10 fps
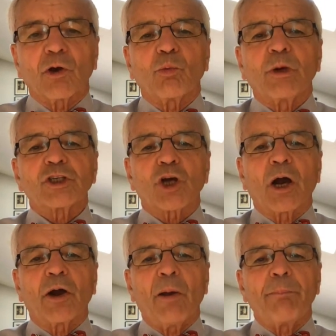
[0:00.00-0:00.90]
which
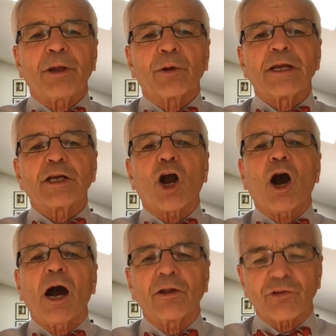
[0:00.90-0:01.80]
are appearing
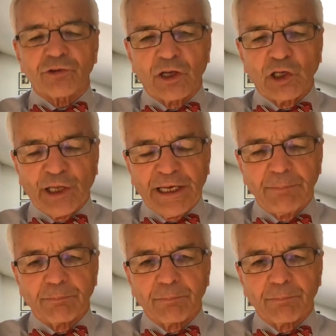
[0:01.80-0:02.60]
constantly